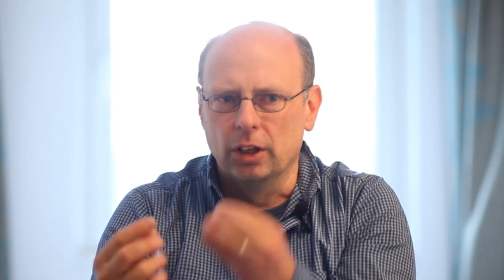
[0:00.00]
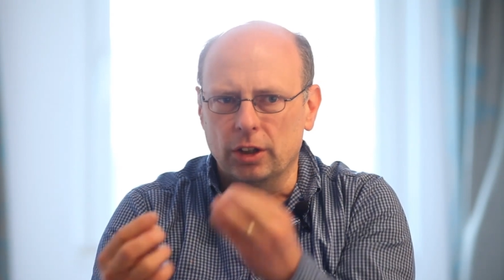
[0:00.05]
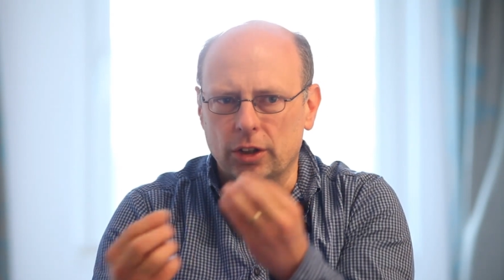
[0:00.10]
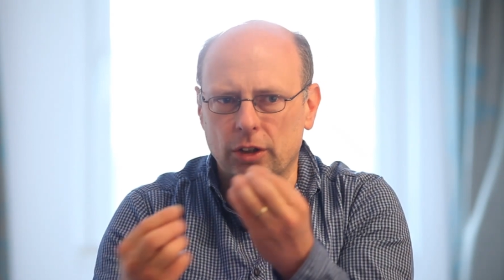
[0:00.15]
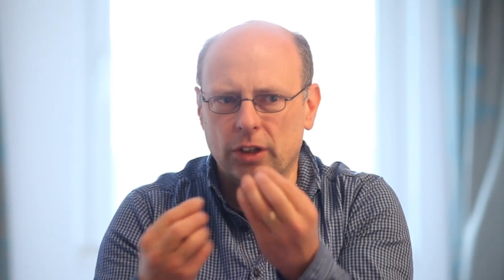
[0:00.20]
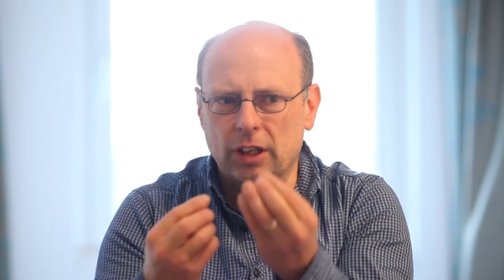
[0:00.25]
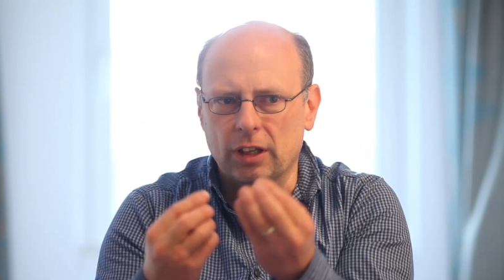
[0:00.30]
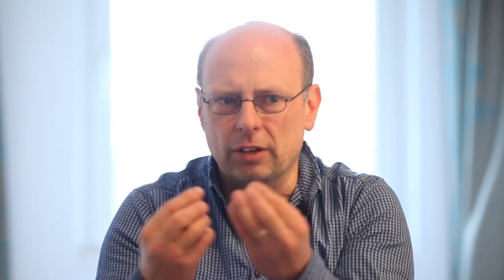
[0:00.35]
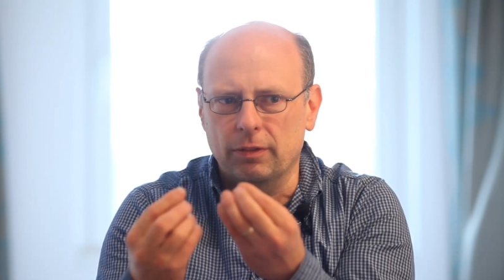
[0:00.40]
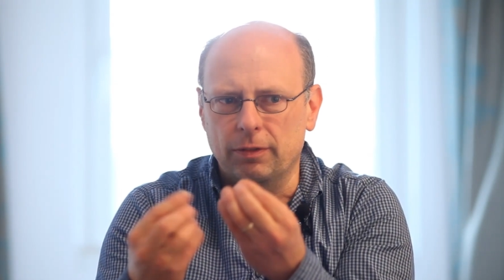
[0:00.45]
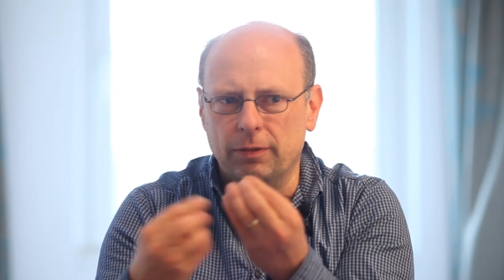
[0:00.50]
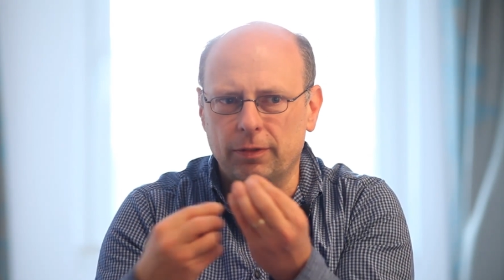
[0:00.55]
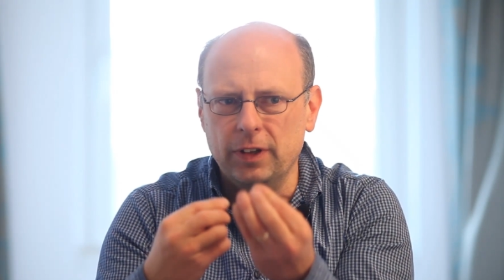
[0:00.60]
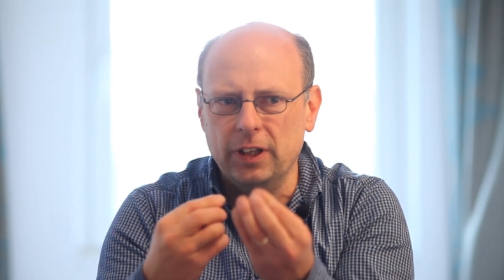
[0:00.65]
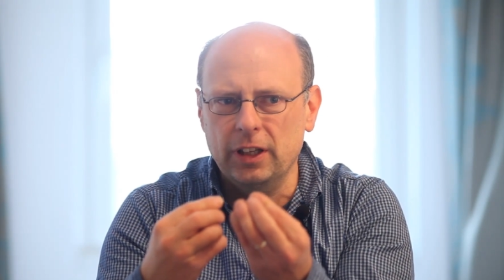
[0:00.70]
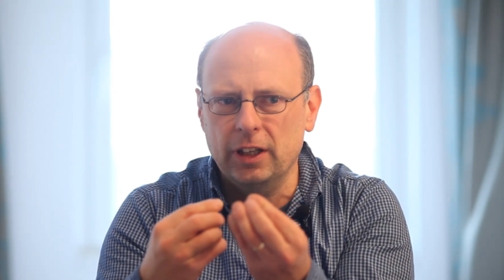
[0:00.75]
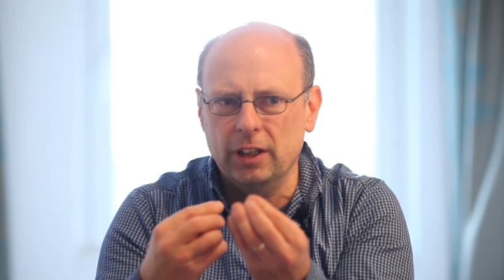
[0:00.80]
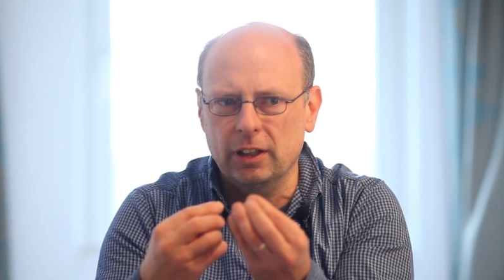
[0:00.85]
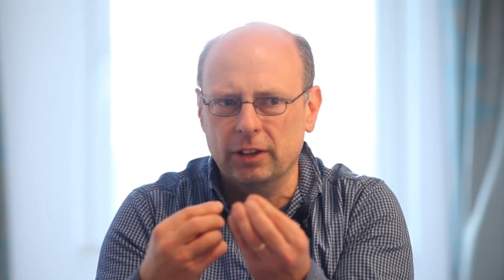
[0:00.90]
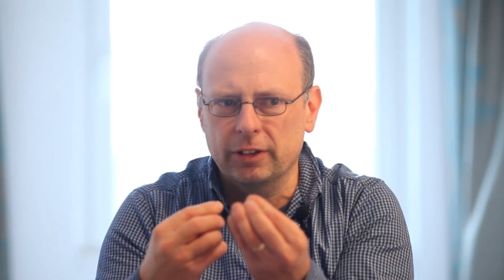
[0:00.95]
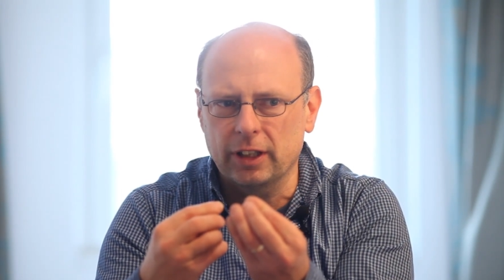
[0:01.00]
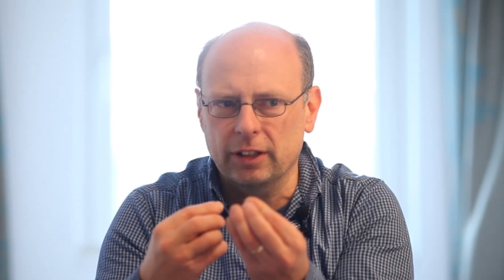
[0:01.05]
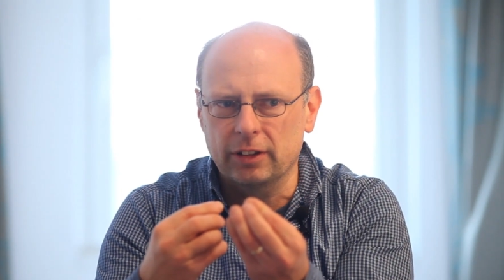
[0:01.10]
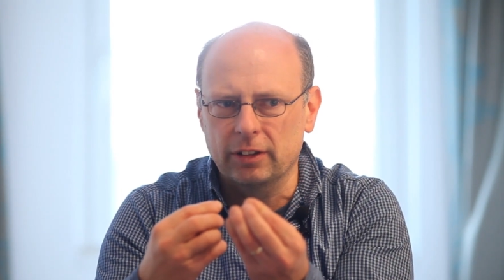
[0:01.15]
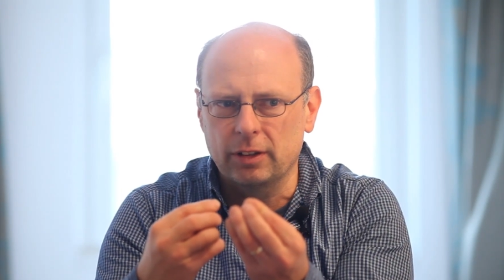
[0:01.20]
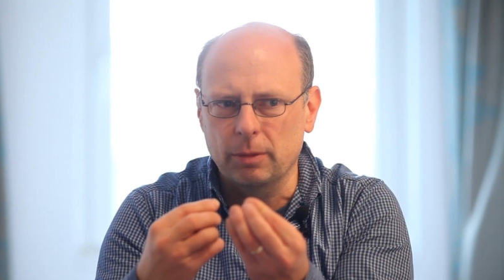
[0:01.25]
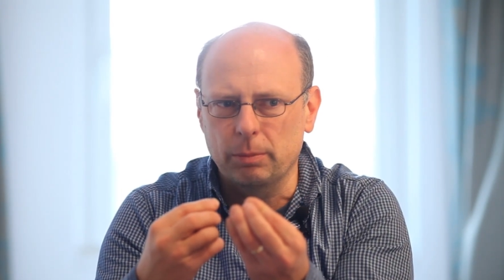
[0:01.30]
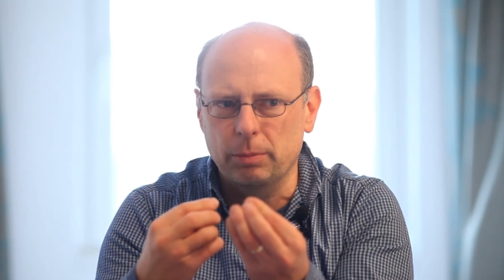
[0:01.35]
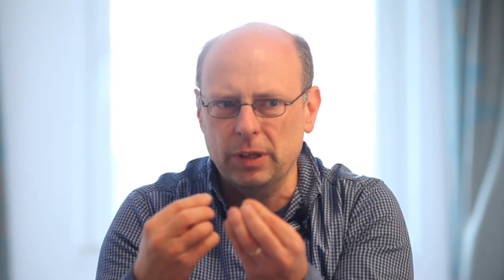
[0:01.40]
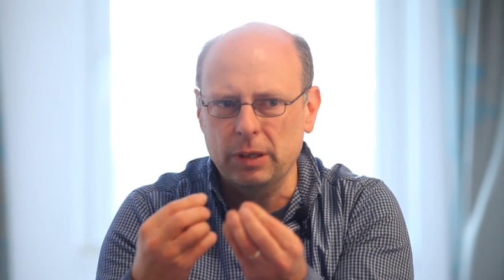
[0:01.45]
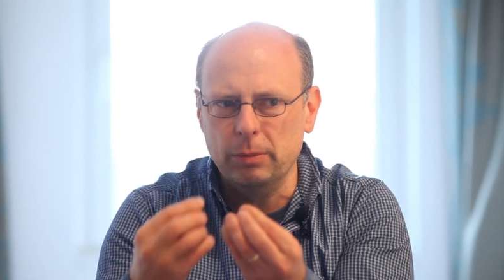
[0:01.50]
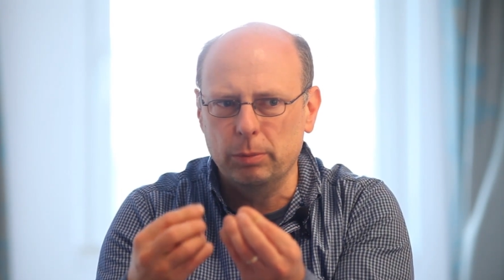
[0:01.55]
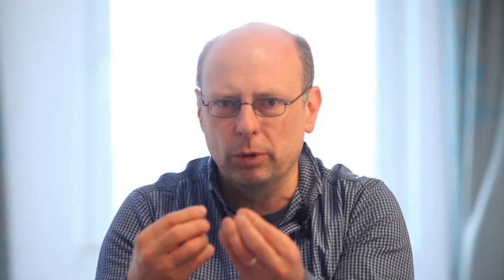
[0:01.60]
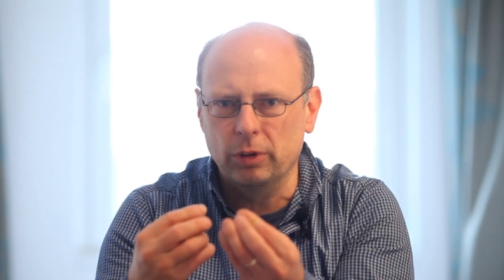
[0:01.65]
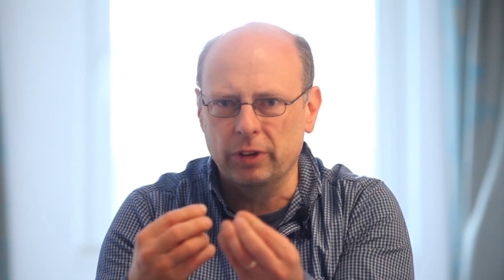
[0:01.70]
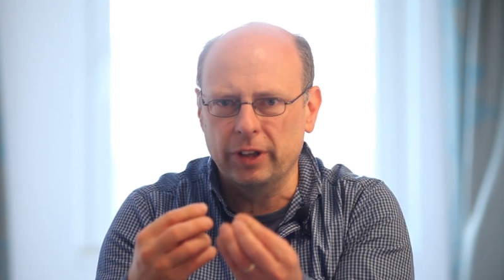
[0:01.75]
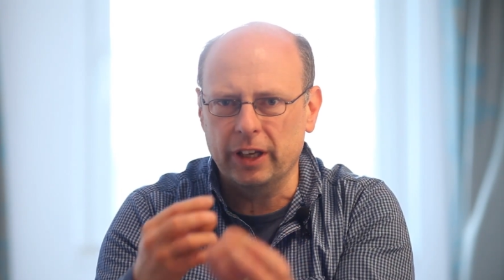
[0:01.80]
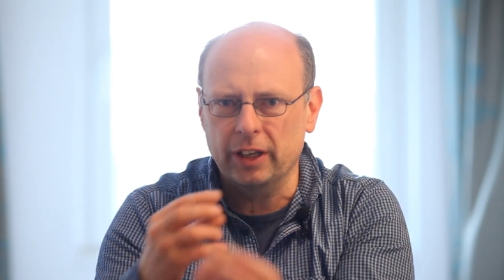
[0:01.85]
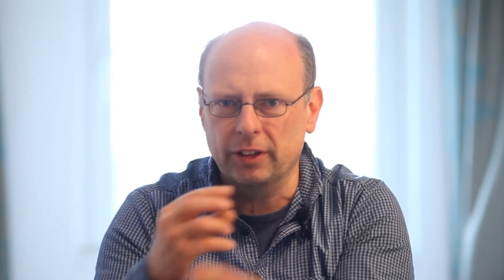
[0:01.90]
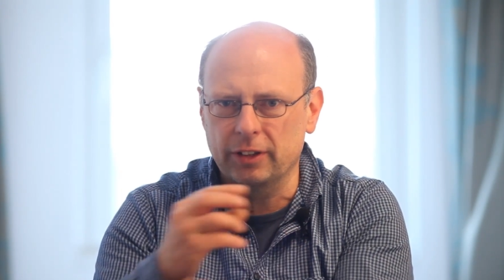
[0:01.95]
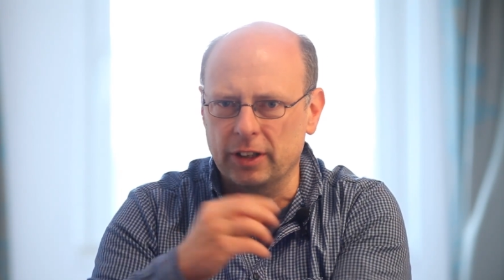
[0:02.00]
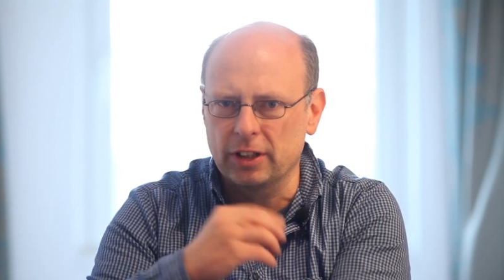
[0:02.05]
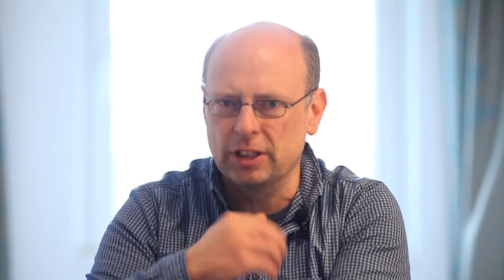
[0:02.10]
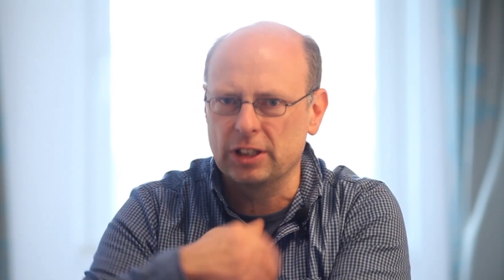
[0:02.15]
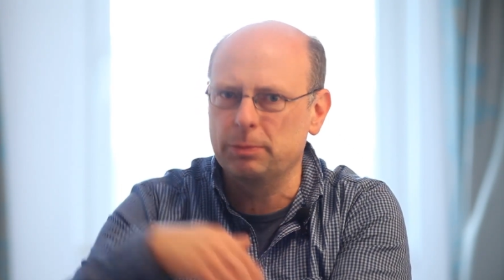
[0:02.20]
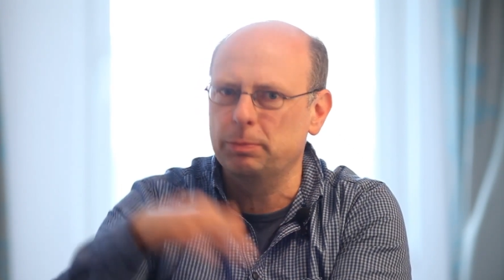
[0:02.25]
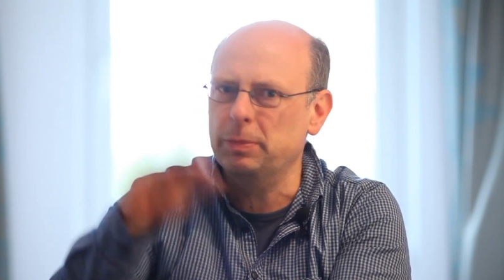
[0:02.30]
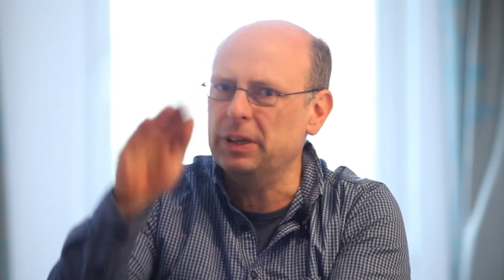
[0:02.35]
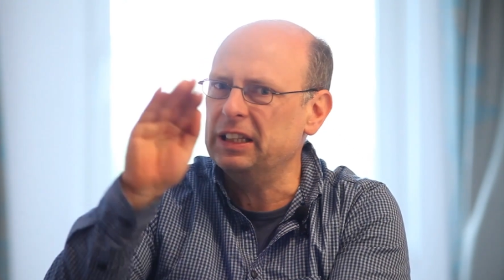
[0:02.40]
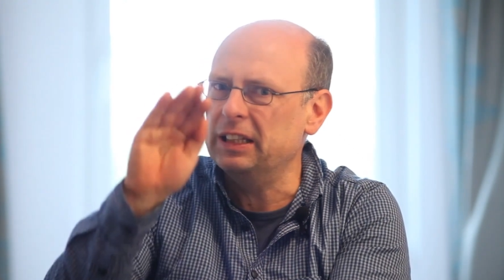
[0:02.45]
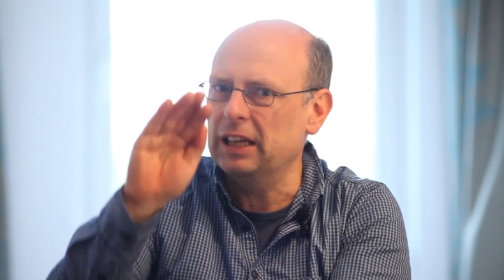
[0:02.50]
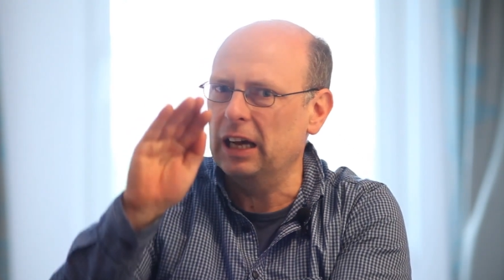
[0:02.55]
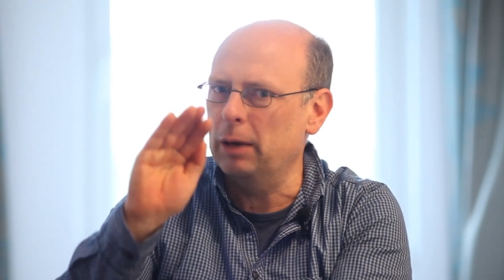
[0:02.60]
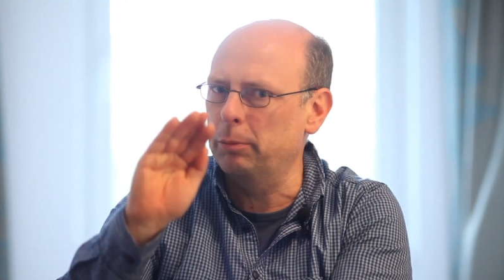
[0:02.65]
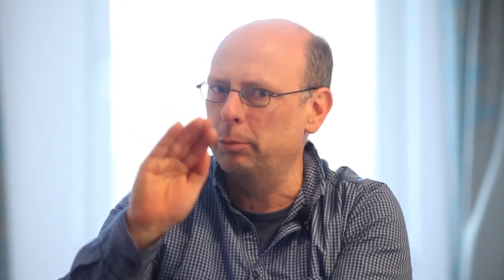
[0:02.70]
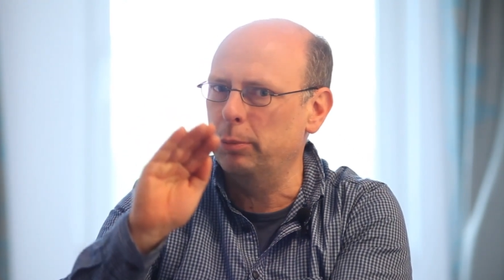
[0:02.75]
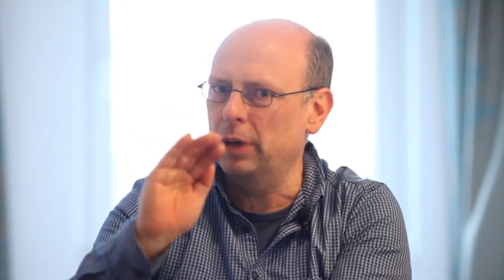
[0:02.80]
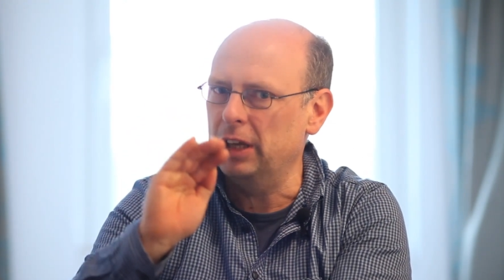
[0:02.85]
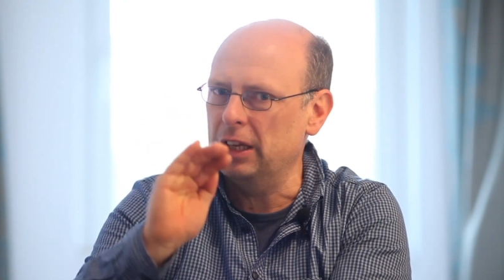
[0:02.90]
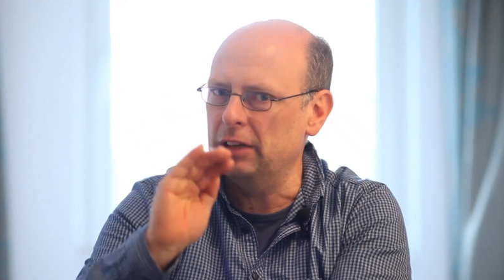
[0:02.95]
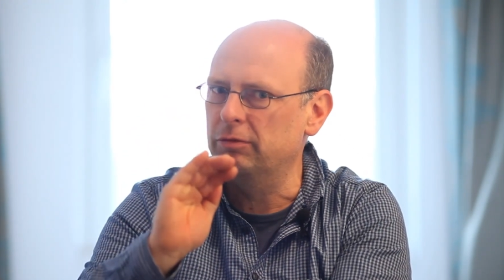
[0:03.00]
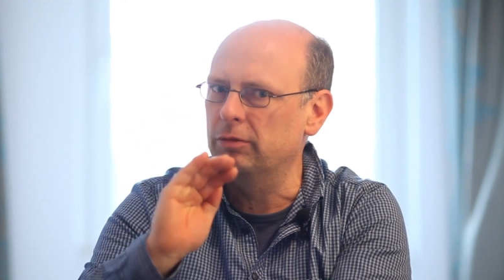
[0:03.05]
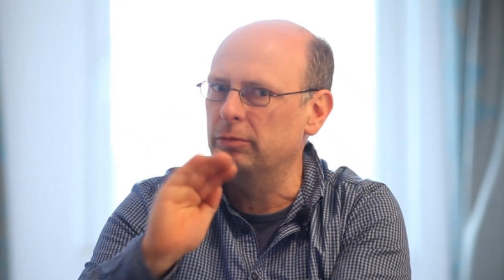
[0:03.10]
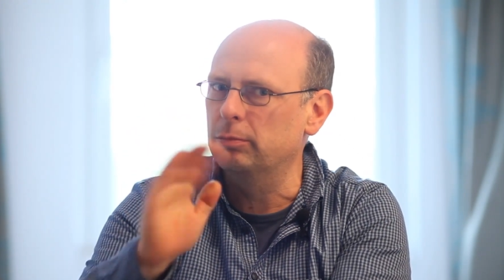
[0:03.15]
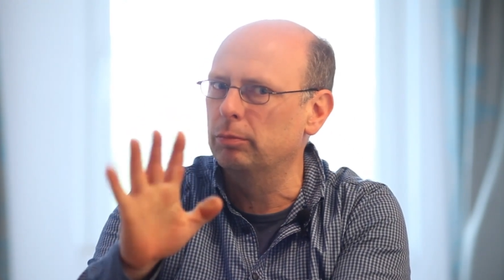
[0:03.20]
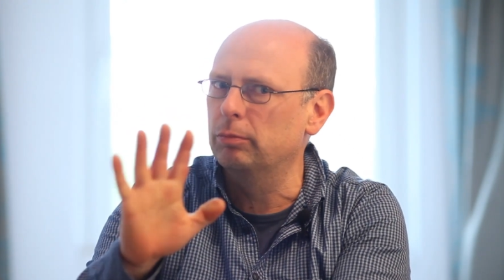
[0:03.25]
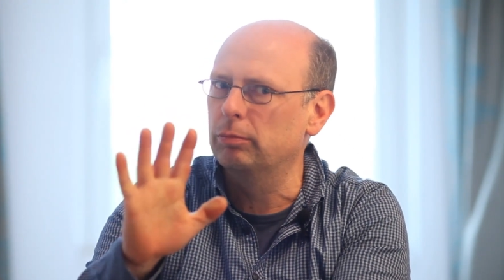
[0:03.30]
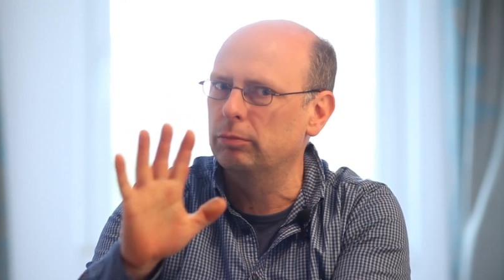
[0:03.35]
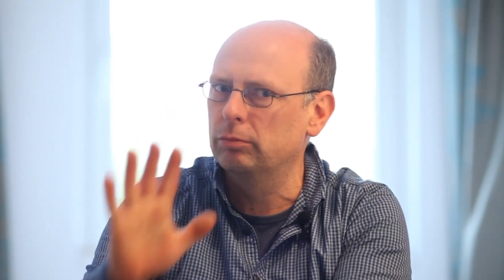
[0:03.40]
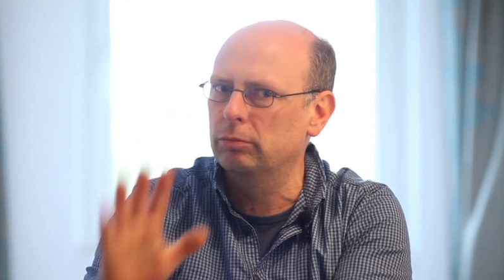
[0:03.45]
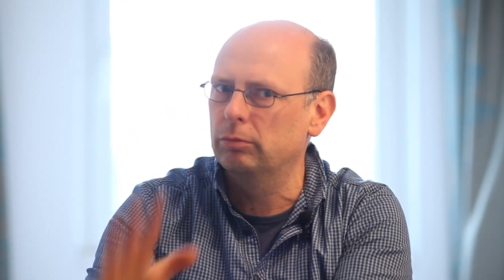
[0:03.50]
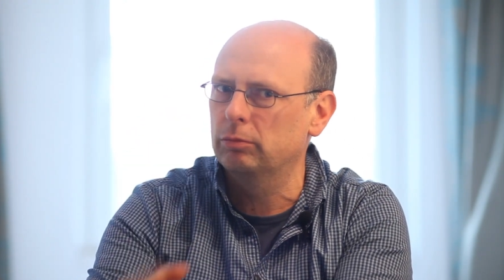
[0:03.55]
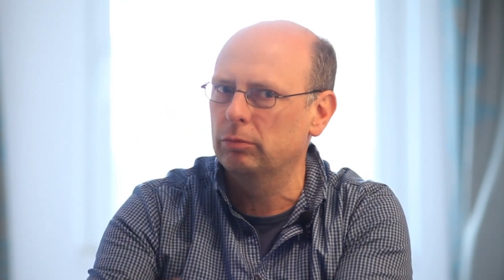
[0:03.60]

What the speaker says: you can feel that the people there, they speed up even